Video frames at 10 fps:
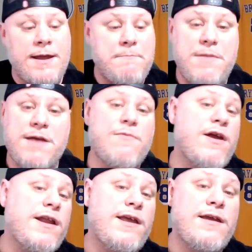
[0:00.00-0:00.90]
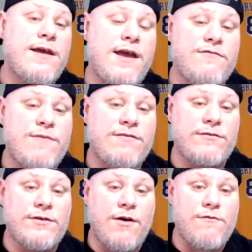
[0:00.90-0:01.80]
Mick Moretti has
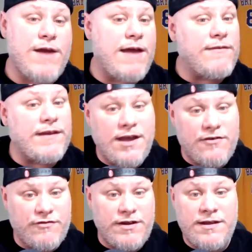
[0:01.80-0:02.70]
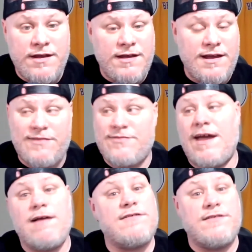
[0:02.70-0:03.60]
wrestled around the country
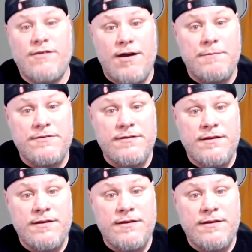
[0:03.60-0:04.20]
1,000 times.